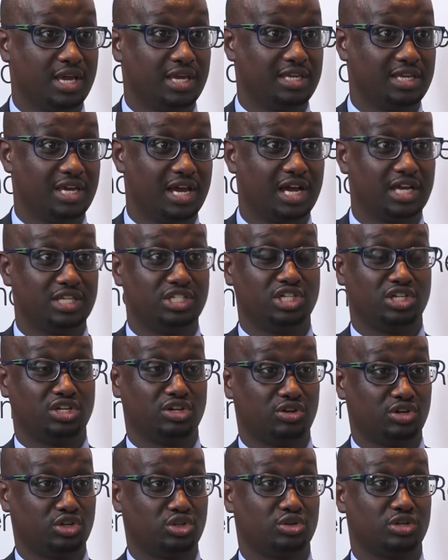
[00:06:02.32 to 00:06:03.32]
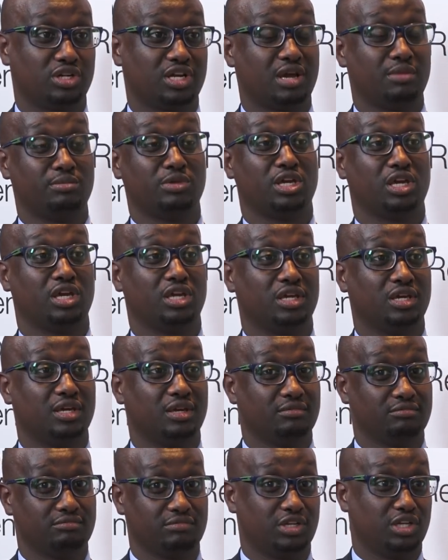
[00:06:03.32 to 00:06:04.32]
younger generation coming,
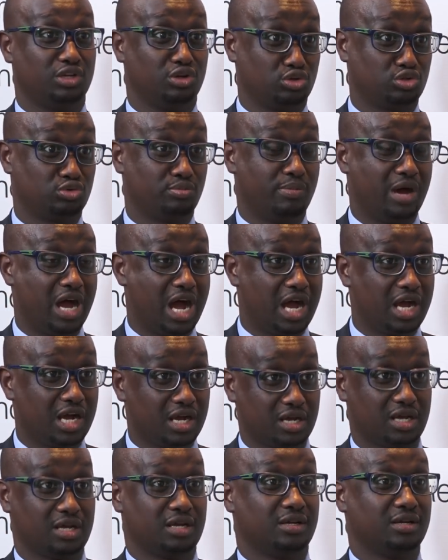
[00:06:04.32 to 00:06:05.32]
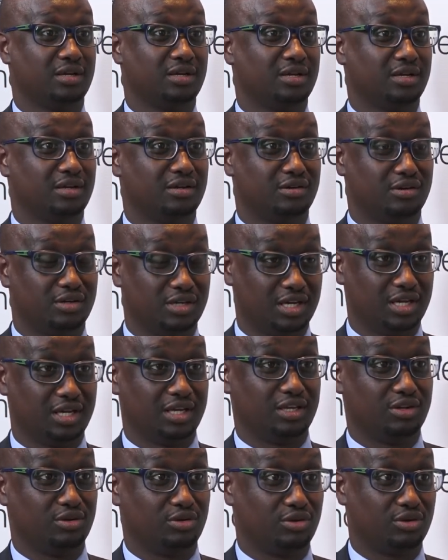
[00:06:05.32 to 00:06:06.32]
you know, to bank, or,
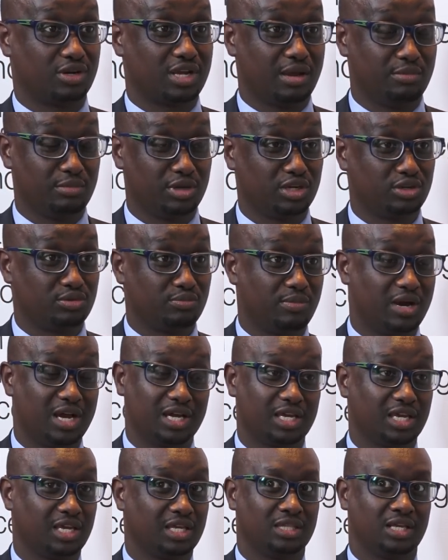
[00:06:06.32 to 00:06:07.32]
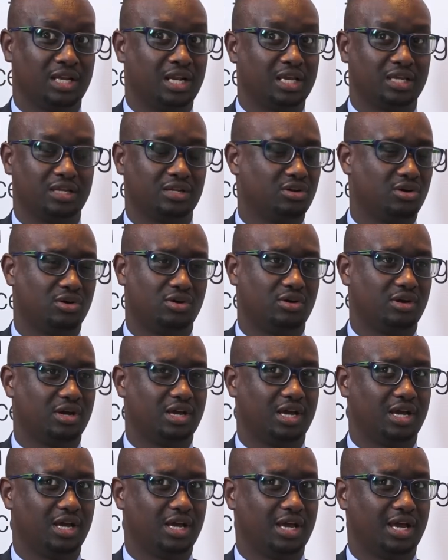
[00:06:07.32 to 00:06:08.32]
you know, coming into banking, and they're like, no,
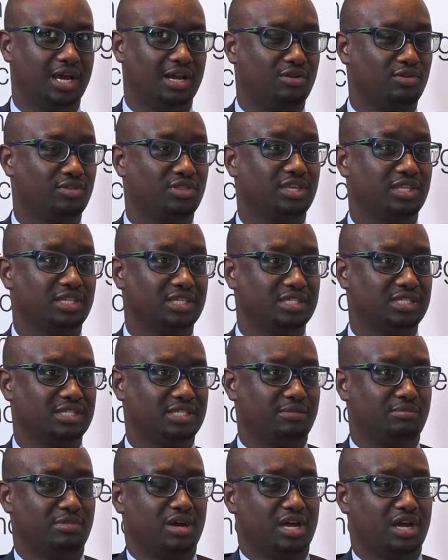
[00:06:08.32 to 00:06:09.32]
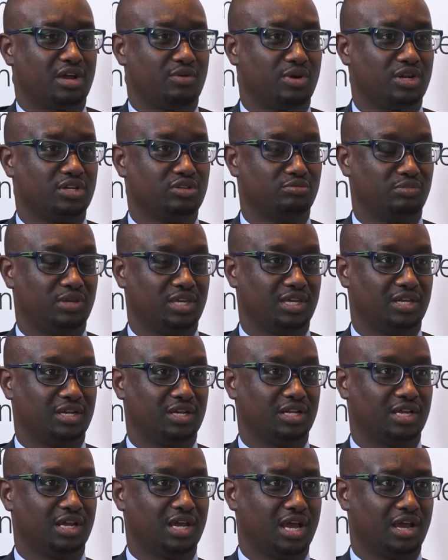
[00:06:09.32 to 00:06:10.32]
I don't think this is the bank I want to be
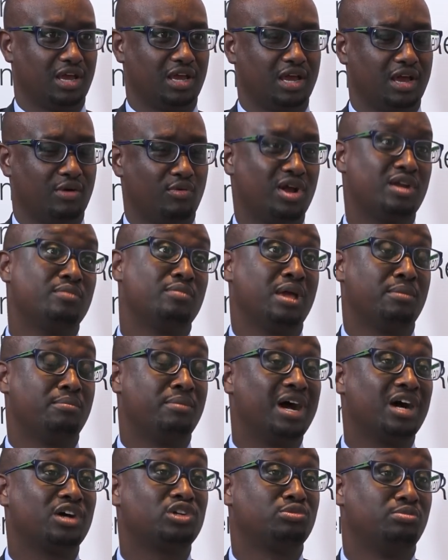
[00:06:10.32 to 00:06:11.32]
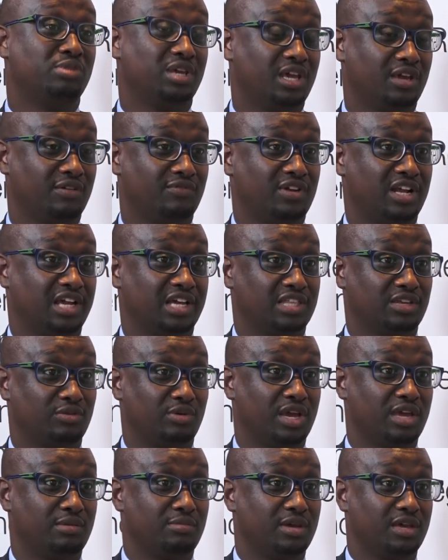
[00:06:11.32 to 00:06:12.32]
in. I want my bank to behave like the
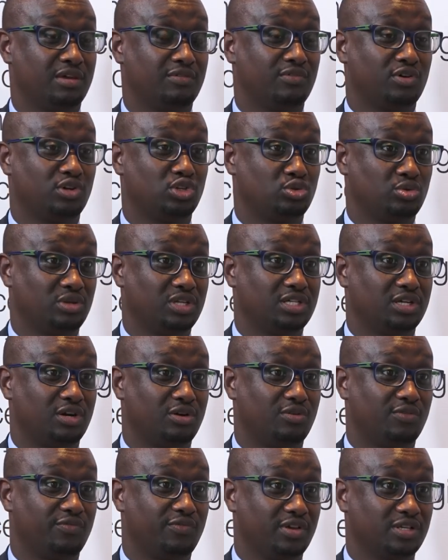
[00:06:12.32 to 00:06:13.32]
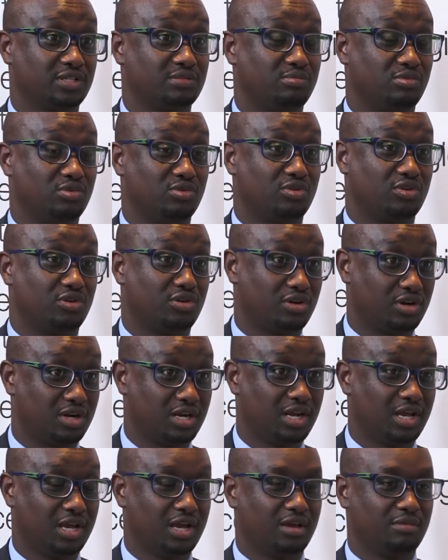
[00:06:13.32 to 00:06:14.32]
way I behave on Twitter or Facebook,
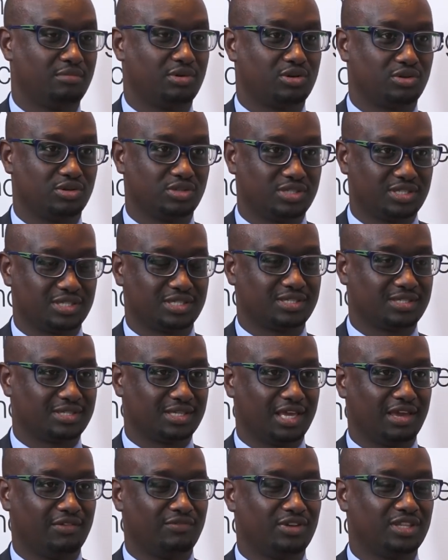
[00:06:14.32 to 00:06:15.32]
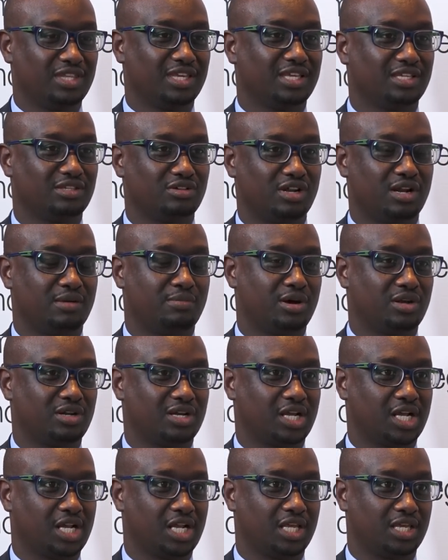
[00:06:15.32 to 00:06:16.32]
or because everything is all about
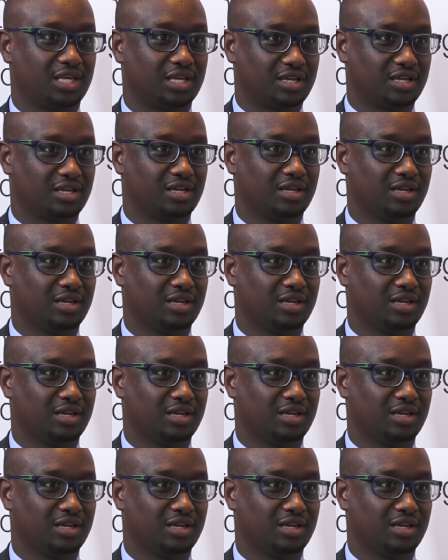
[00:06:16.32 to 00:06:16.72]
a click.